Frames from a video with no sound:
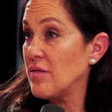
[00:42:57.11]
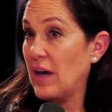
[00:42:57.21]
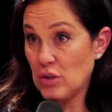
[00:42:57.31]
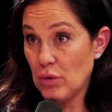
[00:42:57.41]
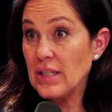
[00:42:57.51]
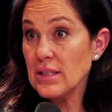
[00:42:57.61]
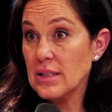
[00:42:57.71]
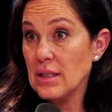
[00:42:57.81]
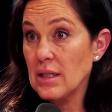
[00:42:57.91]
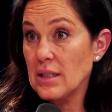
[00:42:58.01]

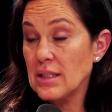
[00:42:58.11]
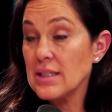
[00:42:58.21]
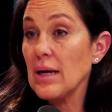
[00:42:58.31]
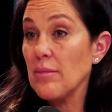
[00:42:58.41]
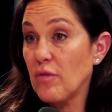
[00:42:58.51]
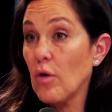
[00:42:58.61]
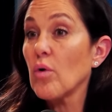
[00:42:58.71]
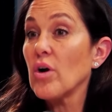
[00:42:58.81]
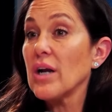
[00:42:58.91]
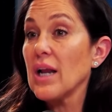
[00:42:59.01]
veterans to step
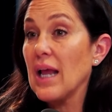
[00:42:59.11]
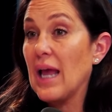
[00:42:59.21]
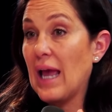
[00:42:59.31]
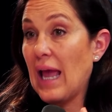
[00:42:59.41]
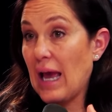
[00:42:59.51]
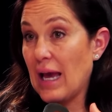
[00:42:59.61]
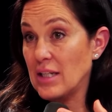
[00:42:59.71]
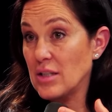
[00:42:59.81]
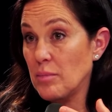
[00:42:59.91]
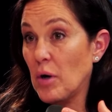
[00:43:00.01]
forward
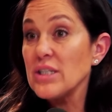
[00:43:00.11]
and